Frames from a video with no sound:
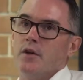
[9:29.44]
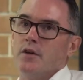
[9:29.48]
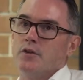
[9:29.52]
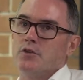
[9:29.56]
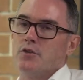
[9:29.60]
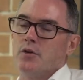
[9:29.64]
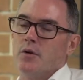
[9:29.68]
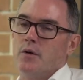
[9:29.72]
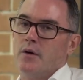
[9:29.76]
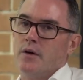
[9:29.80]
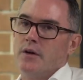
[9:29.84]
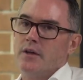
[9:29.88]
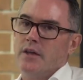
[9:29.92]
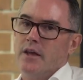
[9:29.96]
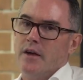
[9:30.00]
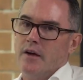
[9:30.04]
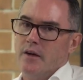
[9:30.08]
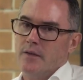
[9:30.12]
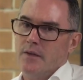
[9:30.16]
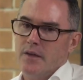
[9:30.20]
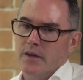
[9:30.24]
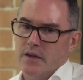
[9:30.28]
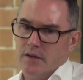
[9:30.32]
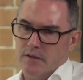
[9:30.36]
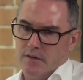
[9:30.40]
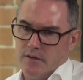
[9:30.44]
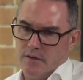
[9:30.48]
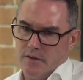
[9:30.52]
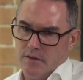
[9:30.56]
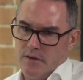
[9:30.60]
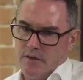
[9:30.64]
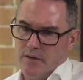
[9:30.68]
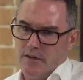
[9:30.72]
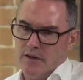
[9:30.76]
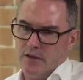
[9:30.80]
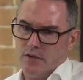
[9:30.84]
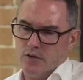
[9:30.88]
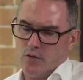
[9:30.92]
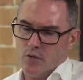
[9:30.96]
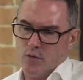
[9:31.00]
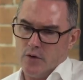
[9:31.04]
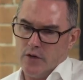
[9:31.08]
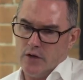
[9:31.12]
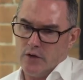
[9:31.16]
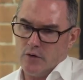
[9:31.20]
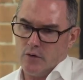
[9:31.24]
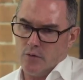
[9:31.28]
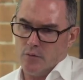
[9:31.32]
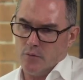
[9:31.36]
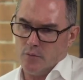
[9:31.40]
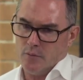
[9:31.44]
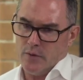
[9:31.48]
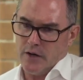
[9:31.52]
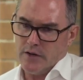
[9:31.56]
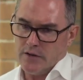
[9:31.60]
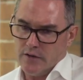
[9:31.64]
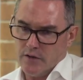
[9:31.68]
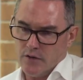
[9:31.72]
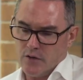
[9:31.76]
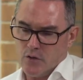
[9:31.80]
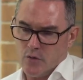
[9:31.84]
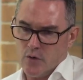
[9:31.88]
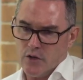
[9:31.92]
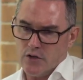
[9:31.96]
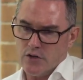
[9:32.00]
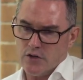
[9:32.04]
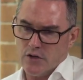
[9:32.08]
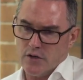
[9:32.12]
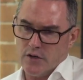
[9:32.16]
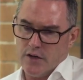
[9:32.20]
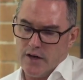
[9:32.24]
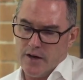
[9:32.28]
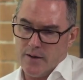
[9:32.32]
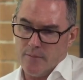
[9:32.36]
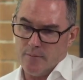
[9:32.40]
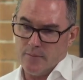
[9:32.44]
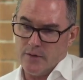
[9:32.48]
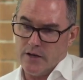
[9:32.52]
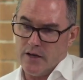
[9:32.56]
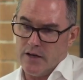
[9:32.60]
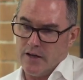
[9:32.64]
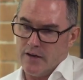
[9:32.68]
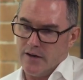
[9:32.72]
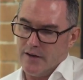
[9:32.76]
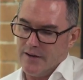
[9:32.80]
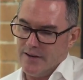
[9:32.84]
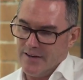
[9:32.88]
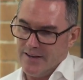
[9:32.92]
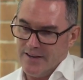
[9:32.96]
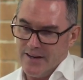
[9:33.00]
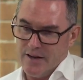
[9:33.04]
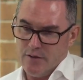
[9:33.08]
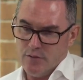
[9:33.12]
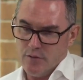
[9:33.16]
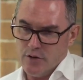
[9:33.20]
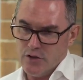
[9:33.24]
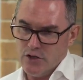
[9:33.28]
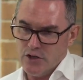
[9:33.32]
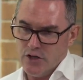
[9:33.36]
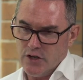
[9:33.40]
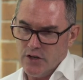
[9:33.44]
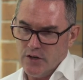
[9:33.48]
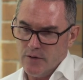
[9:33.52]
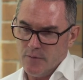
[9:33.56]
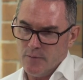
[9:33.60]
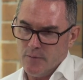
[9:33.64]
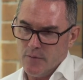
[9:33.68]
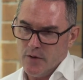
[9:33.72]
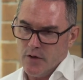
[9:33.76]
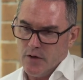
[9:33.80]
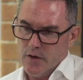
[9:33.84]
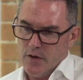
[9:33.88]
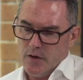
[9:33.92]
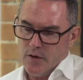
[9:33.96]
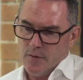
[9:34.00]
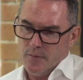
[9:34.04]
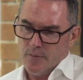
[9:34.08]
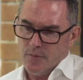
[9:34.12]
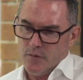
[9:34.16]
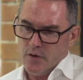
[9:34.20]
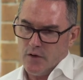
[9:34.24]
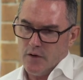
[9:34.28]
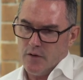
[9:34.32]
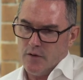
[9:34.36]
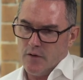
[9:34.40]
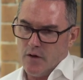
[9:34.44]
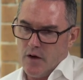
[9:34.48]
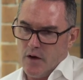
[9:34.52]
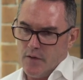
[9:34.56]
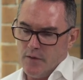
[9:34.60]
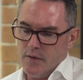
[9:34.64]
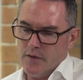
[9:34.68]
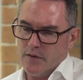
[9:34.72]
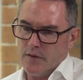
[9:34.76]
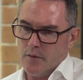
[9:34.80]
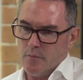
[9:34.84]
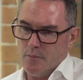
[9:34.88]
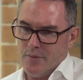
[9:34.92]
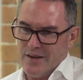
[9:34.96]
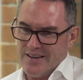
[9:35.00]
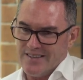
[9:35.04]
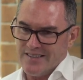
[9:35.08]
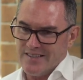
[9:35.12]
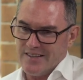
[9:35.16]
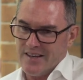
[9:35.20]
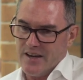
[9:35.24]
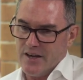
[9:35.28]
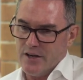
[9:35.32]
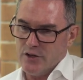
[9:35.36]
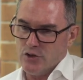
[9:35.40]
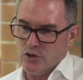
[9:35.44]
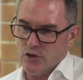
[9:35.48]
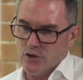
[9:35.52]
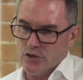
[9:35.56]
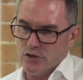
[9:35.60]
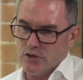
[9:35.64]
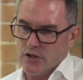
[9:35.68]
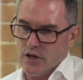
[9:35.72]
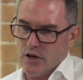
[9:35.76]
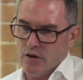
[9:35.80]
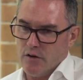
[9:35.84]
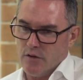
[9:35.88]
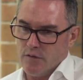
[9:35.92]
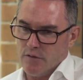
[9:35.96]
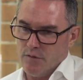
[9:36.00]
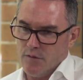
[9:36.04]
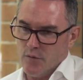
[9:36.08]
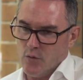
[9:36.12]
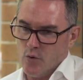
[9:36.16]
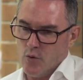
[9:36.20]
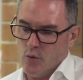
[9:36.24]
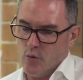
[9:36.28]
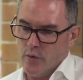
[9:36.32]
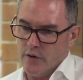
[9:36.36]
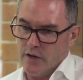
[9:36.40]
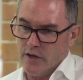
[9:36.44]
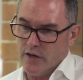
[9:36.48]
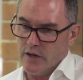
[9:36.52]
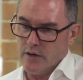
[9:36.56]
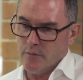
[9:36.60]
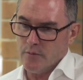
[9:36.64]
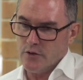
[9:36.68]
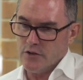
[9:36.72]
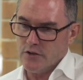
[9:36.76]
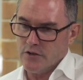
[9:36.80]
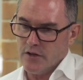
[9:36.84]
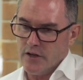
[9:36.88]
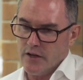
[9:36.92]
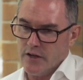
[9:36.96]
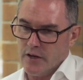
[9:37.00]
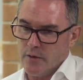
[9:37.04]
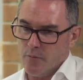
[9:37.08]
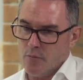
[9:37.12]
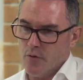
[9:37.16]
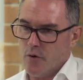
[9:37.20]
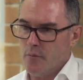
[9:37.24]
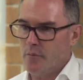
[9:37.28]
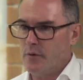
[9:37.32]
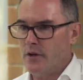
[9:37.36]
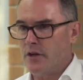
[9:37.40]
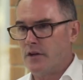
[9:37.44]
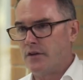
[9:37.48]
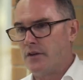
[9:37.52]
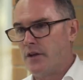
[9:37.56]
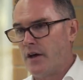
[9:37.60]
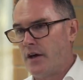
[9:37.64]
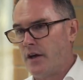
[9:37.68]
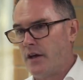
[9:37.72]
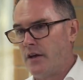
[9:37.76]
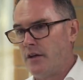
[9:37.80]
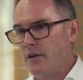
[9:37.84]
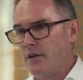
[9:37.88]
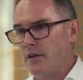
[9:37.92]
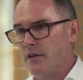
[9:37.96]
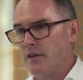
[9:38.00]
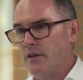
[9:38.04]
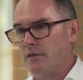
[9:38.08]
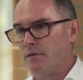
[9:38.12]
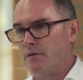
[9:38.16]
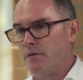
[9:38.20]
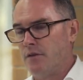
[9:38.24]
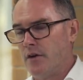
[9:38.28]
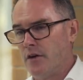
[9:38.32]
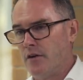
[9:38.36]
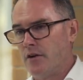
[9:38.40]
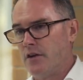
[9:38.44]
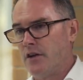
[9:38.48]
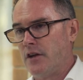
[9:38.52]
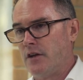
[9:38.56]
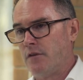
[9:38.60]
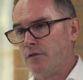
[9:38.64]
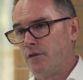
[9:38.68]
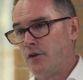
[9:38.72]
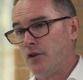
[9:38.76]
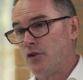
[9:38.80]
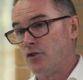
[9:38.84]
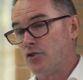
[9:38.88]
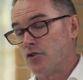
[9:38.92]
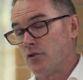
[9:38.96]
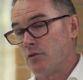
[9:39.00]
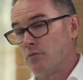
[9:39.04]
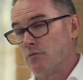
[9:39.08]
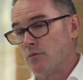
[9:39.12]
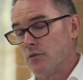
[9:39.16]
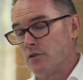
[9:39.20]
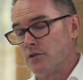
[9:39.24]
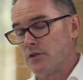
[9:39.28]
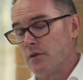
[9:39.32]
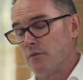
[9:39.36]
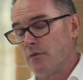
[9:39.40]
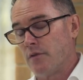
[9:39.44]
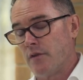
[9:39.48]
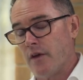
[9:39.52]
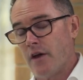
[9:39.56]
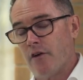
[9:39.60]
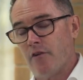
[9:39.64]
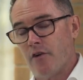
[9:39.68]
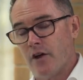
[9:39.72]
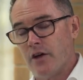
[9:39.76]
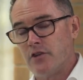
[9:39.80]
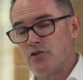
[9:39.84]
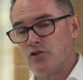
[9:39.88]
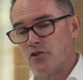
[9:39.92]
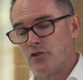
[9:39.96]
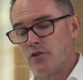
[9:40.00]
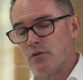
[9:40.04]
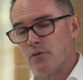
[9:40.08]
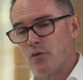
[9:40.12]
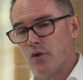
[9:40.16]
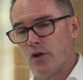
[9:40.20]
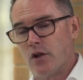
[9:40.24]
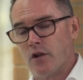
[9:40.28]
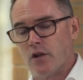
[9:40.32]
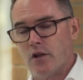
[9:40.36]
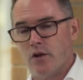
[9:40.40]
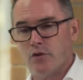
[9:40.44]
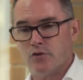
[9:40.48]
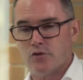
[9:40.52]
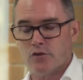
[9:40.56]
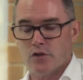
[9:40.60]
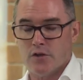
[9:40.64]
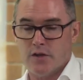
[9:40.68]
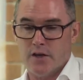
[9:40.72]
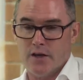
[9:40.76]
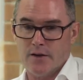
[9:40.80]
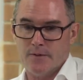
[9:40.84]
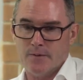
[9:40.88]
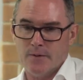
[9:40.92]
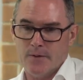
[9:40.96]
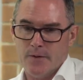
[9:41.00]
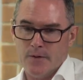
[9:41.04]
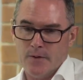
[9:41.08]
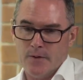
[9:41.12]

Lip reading: So, yeah, I think it's critical. Back to your question, leveraging. I think the best agents going forward are going to be selling a property a day in the very near future. Mm-hmm. Some of our agents are very close to that.